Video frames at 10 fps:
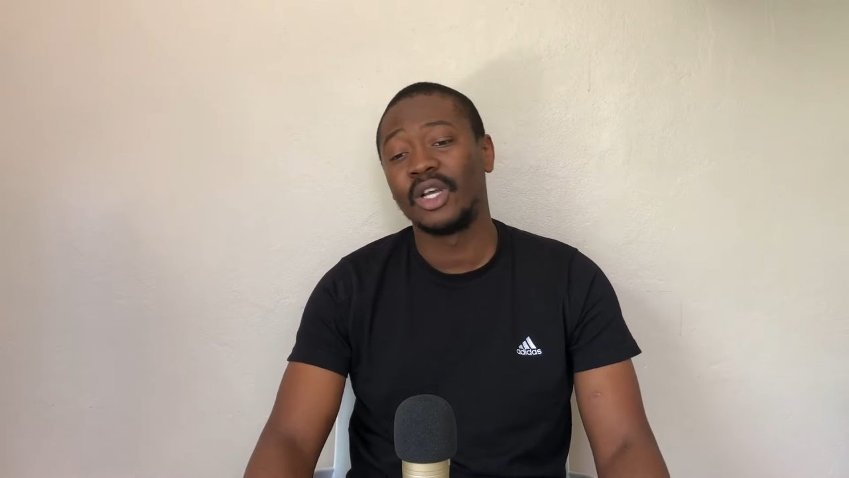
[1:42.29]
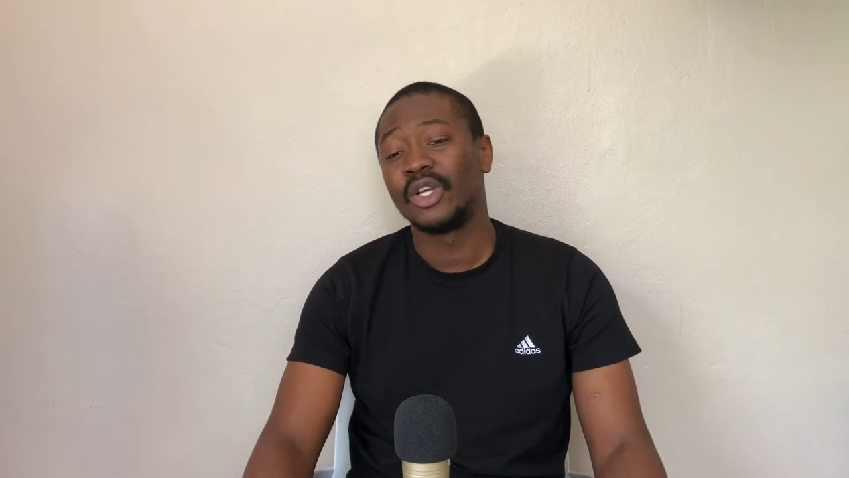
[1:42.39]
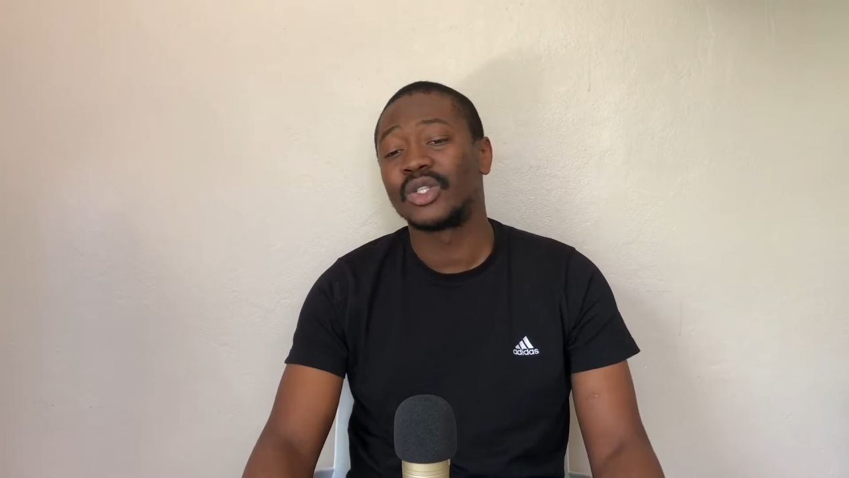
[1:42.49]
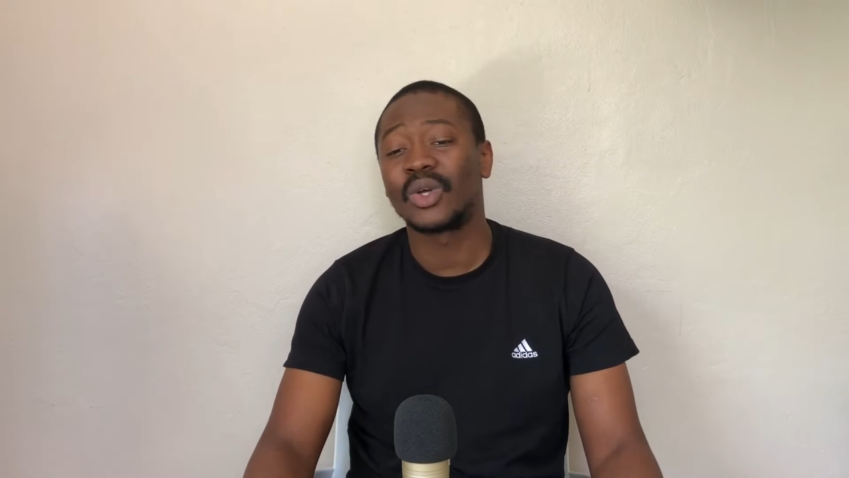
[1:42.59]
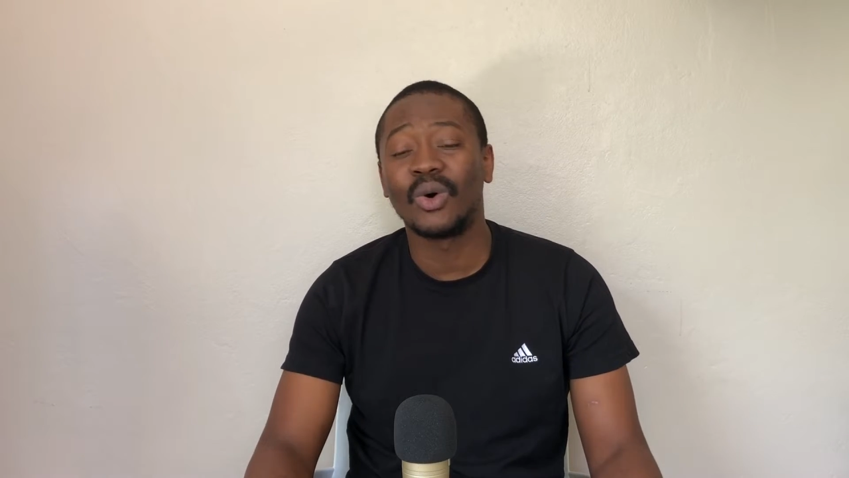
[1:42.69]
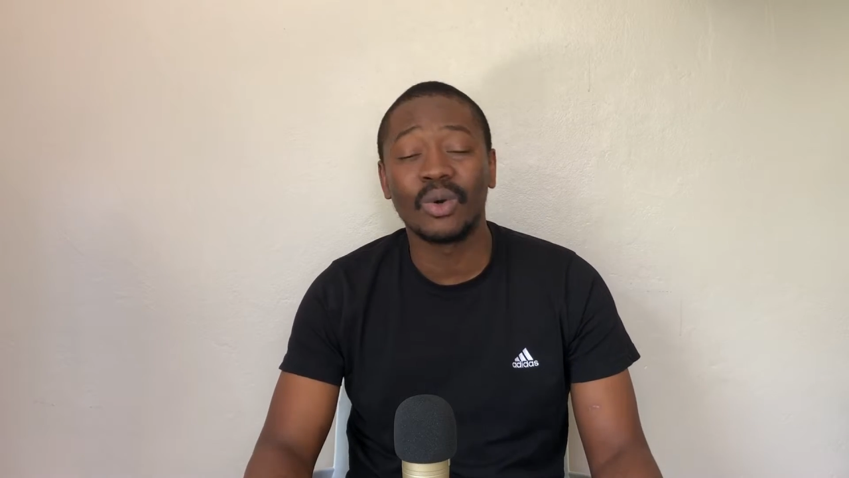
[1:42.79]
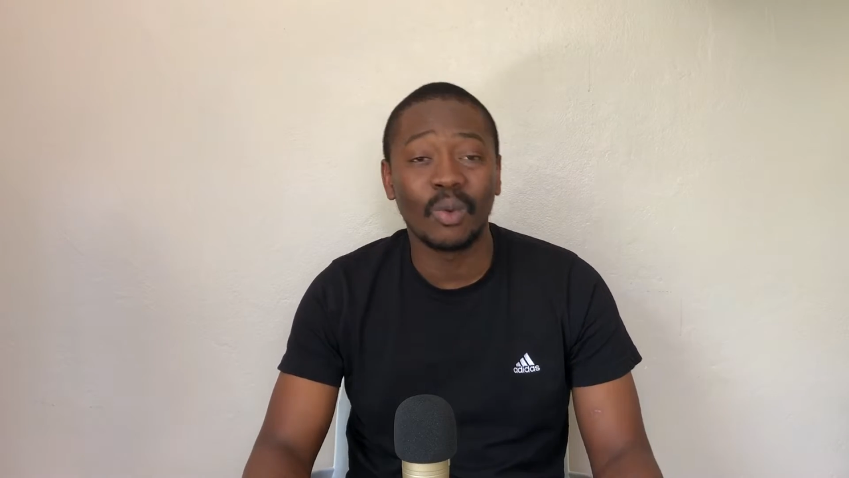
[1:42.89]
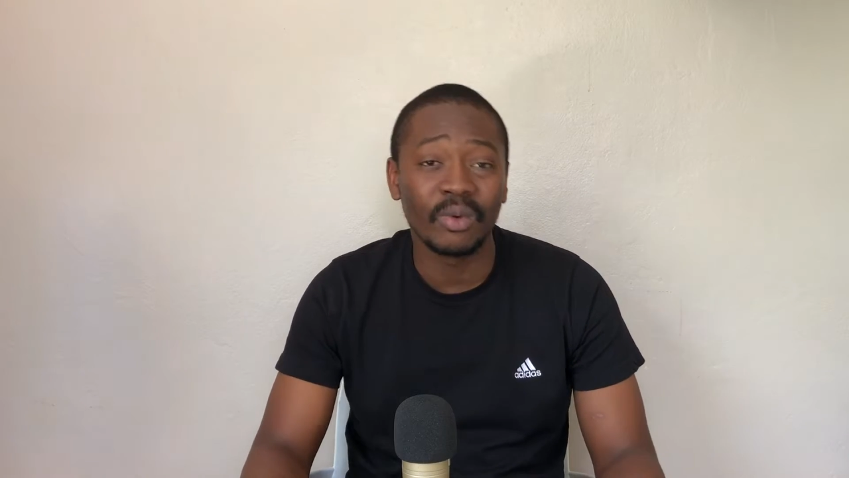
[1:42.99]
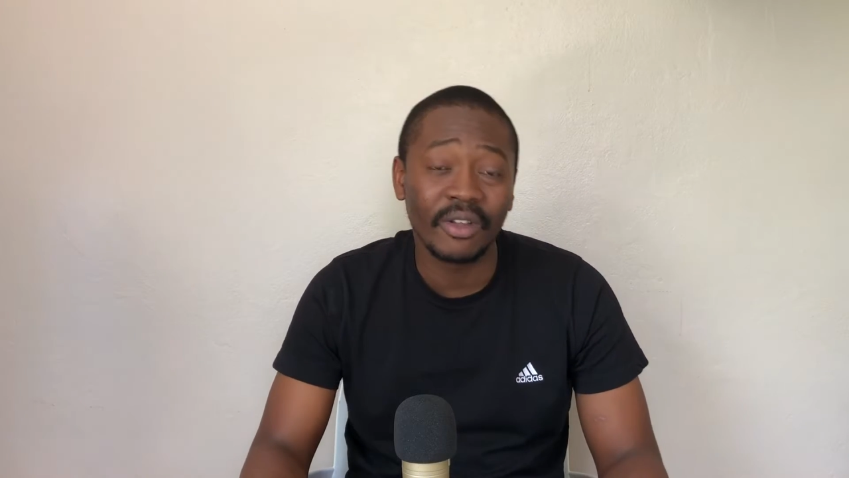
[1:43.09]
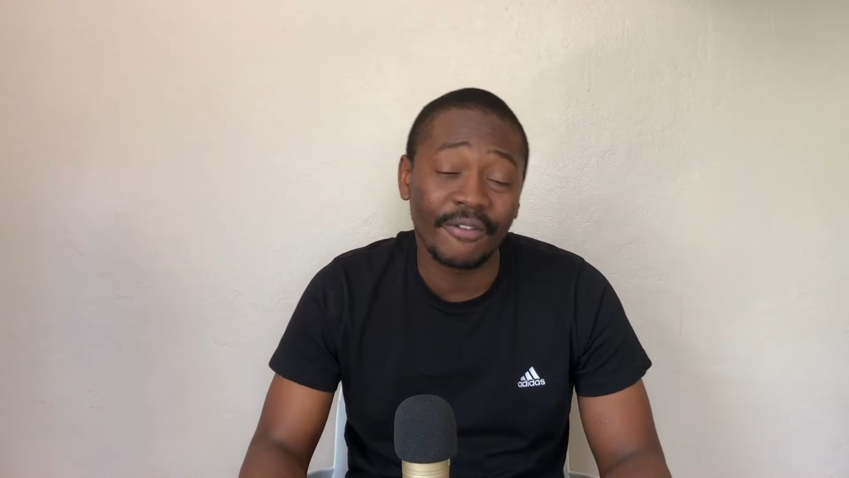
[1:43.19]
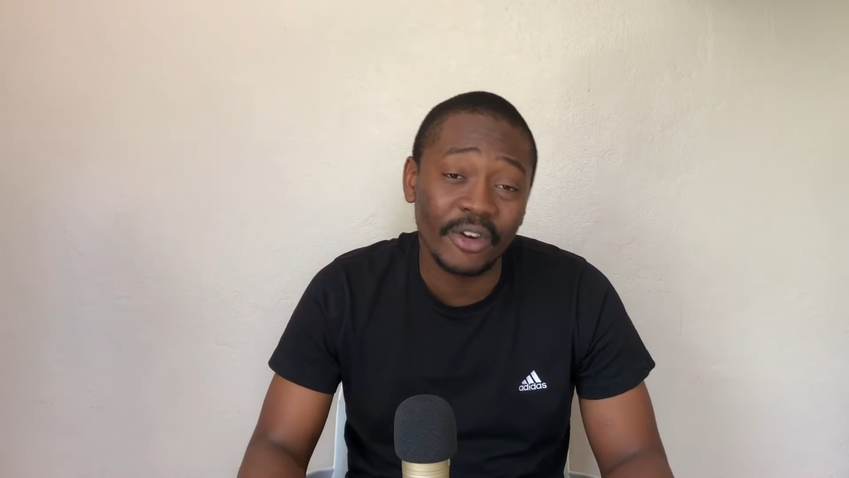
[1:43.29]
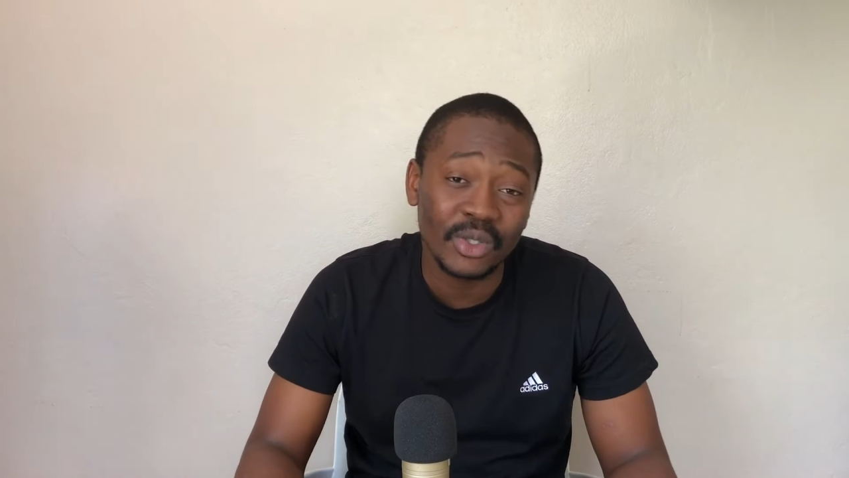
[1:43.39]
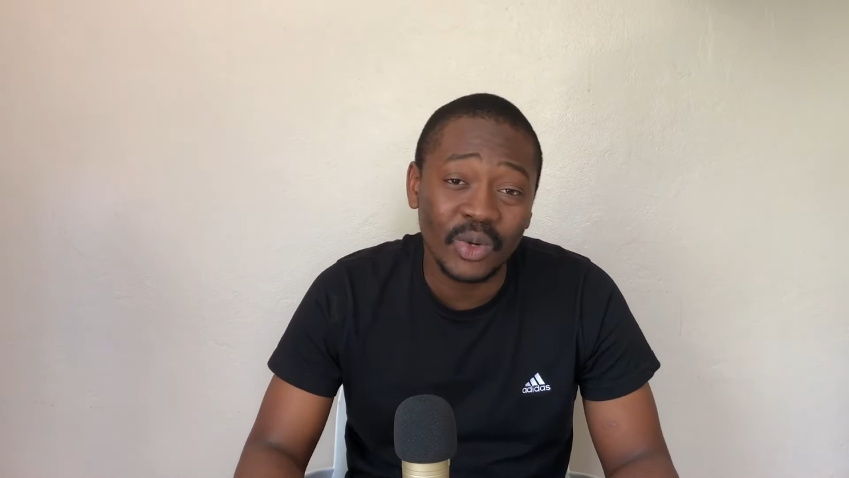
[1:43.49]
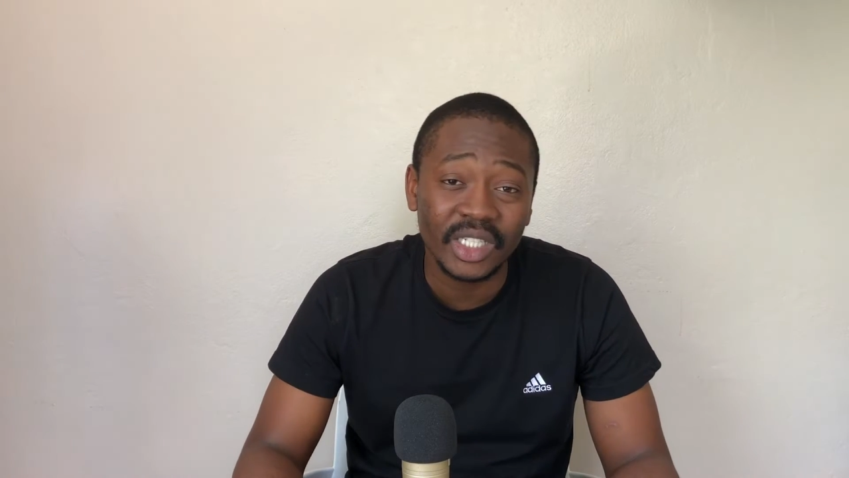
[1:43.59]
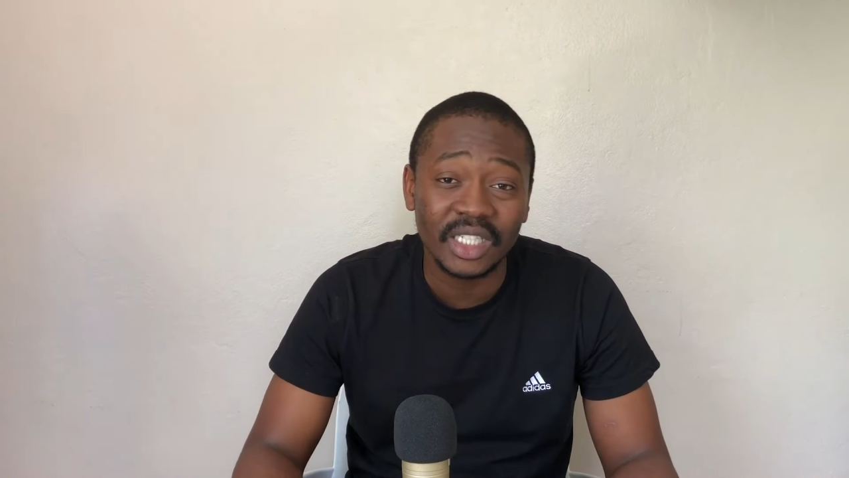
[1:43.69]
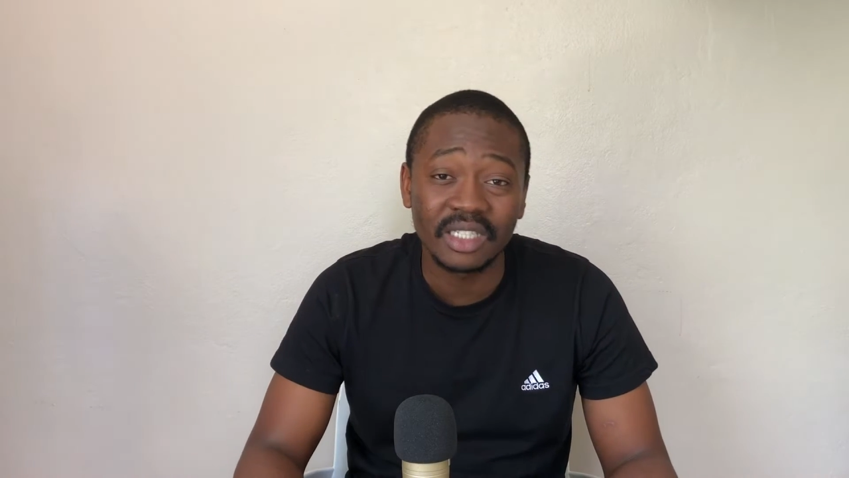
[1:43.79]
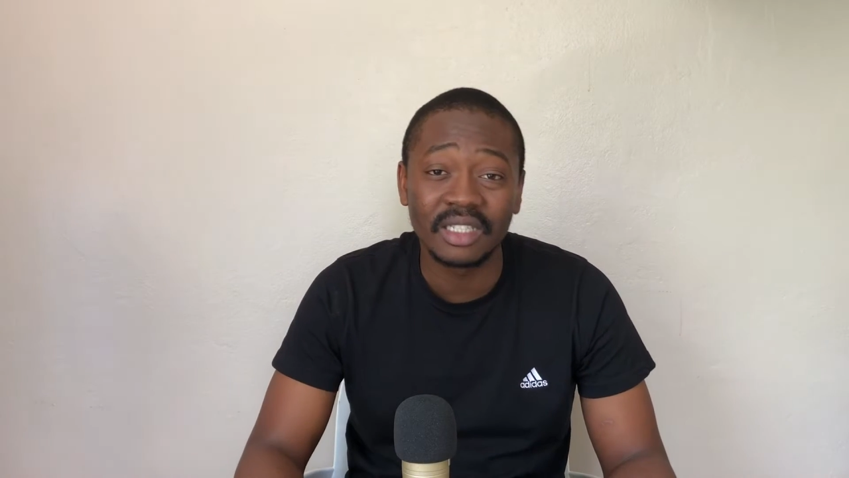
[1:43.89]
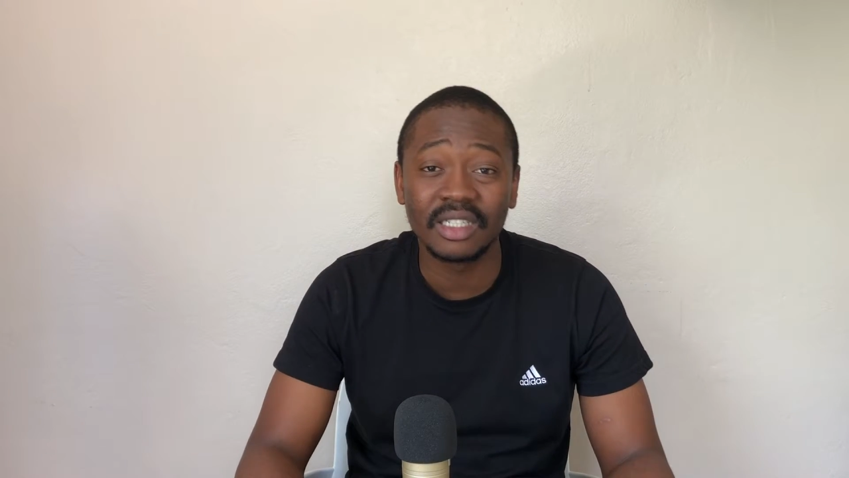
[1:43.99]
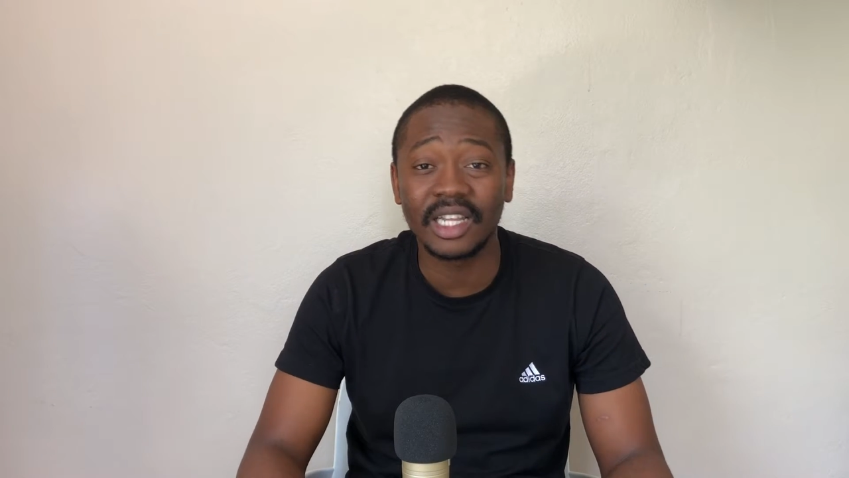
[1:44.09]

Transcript: So the first question